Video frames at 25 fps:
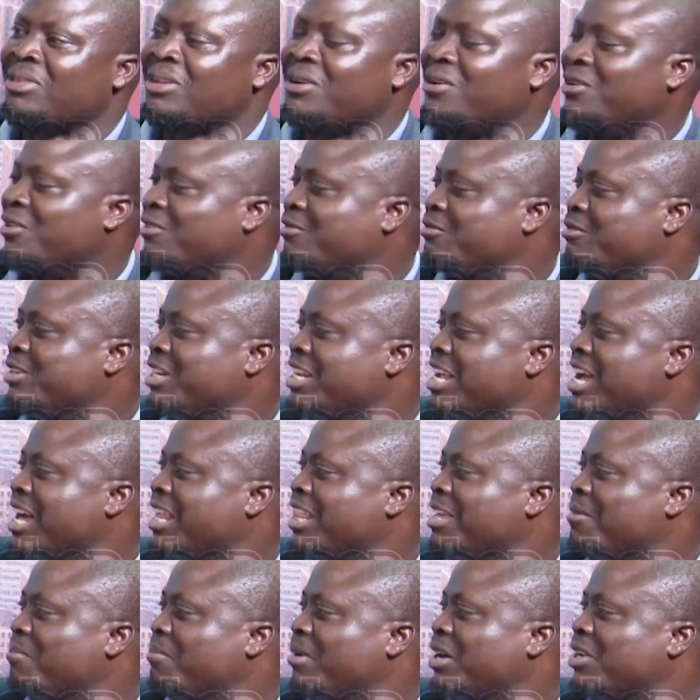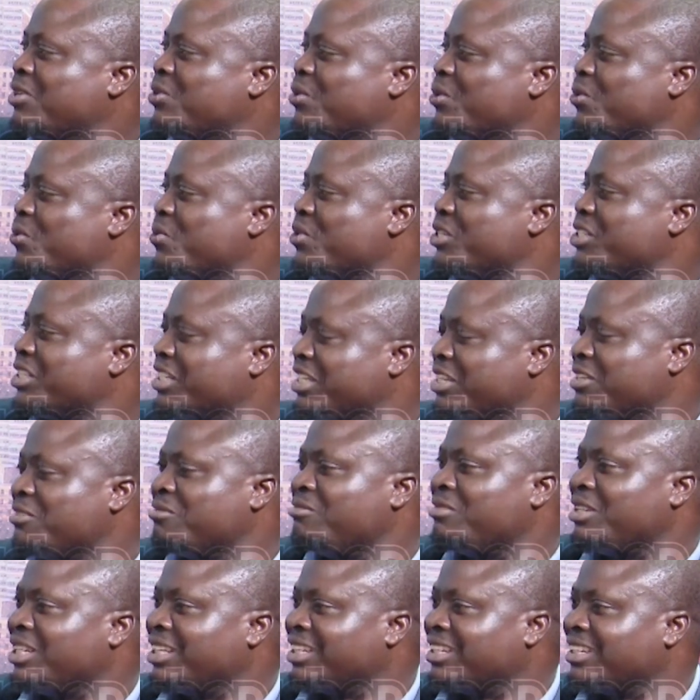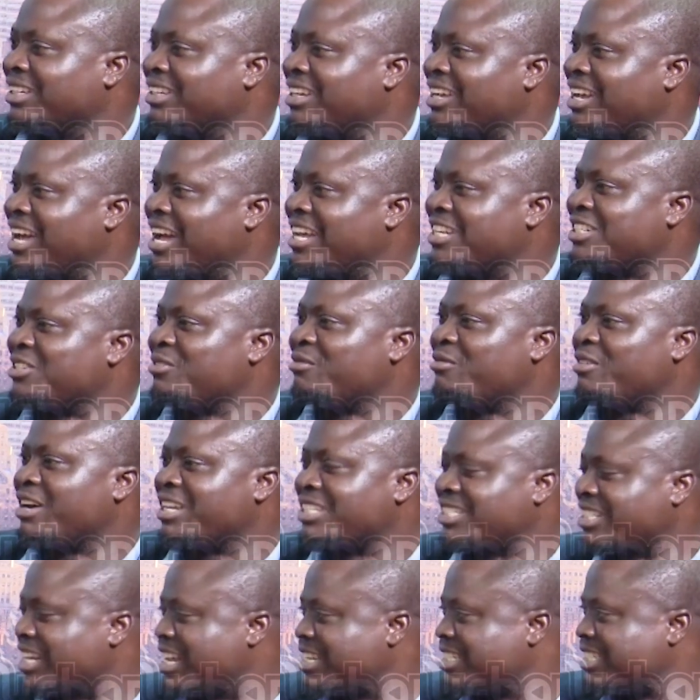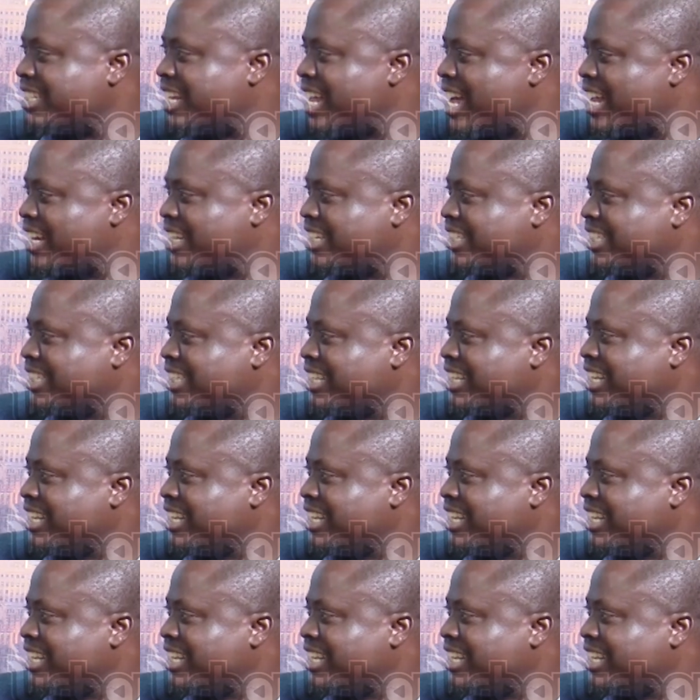of the other person who is giving, as fast as that,